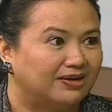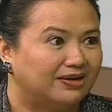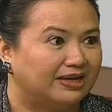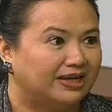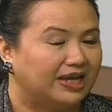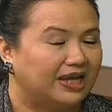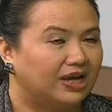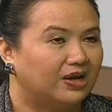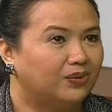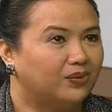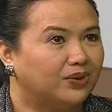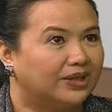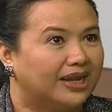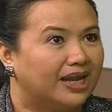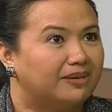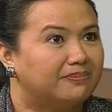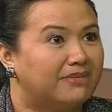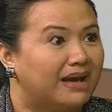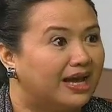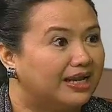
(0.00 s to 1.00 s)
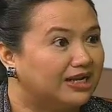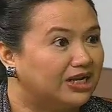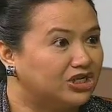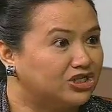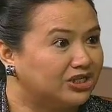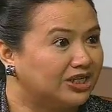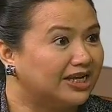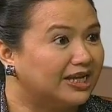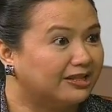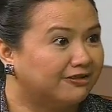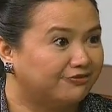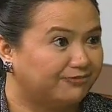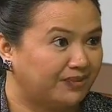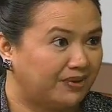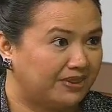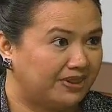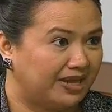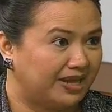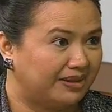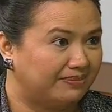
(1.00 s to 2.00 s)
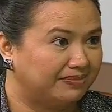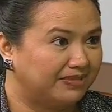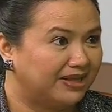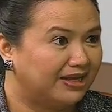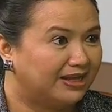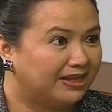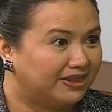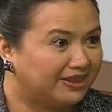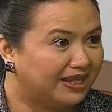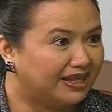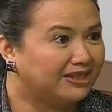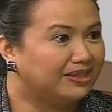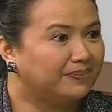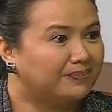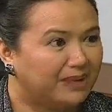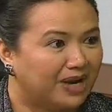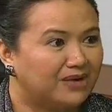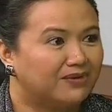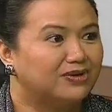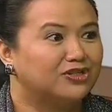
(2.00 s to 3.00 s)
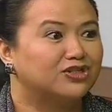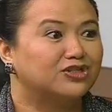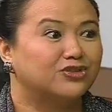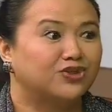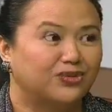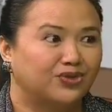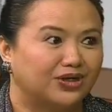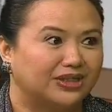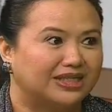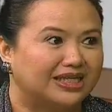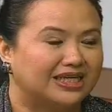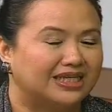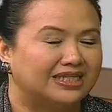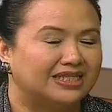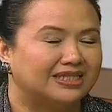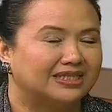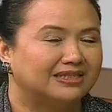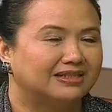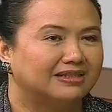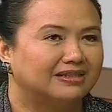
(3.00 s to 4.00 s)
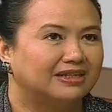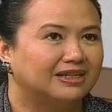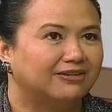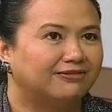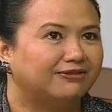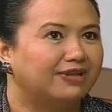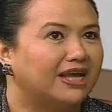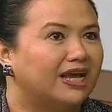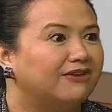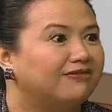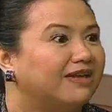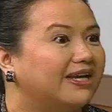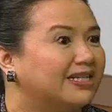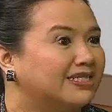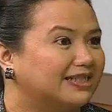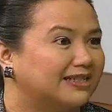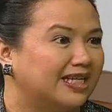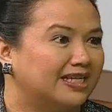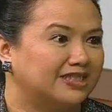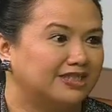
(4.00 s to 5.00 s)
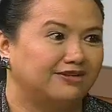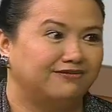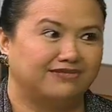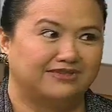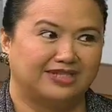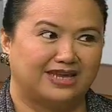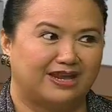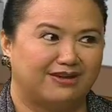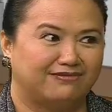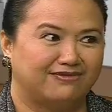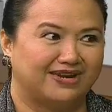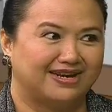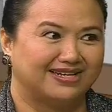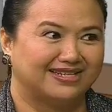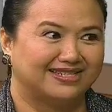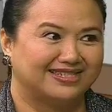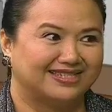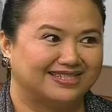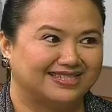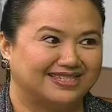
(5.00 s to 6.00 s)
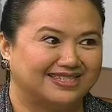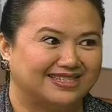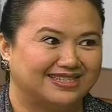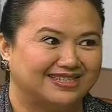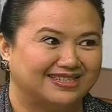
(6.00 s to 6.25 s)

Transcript: okay, who can manage it for them, then the parents could, if they have excessive savings.